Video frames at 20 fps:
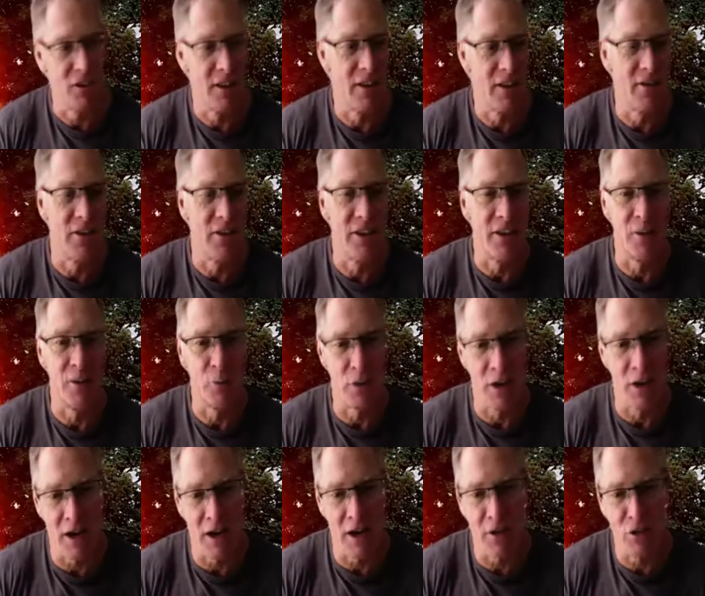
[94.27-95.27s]
Then we
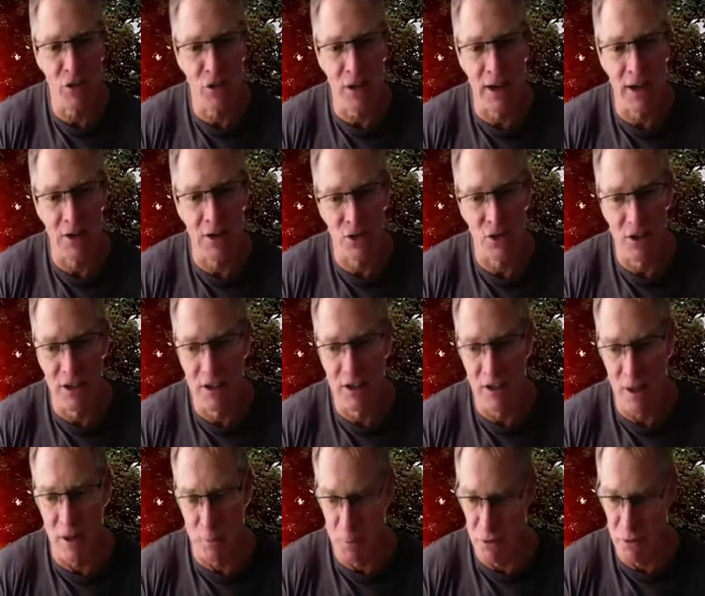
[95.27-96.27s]
have to ascertain a
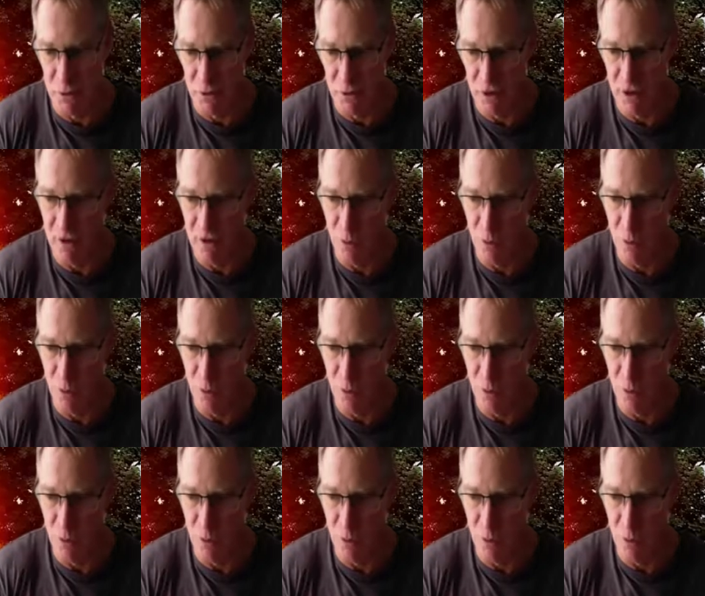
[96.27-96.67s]
couple of things.